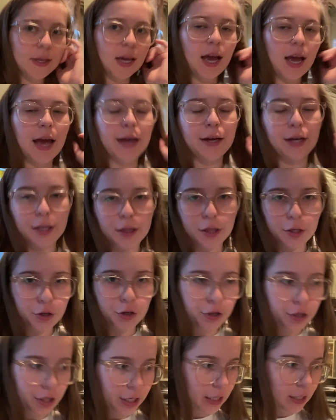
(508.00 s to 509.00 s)
I got the
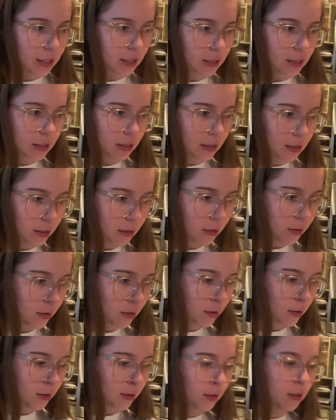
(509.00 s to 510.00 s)
goods.
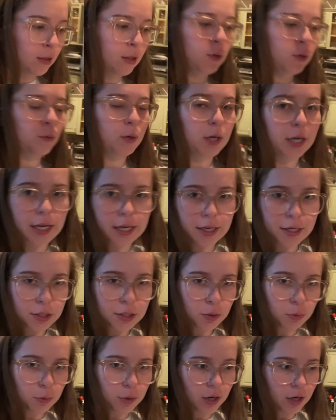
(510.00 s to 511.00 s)
We're getting to
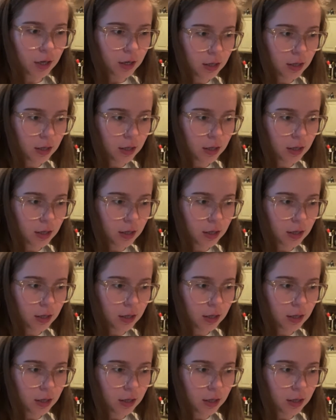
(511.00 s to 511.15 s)
work.